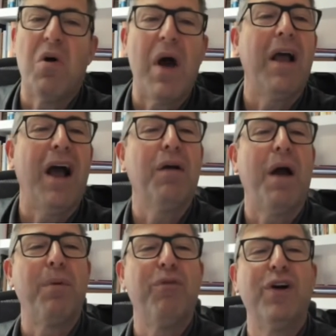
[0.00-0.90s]
I
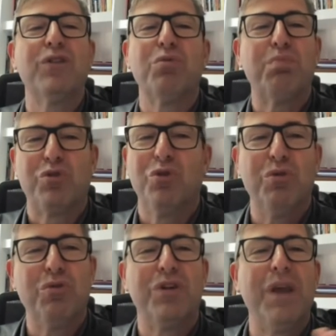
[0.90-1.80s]
prefer
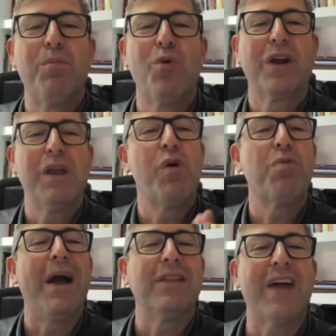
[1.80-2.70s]
to keep working with
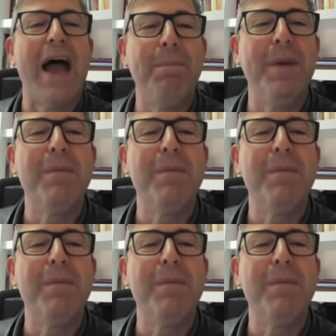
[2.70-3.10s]
my typing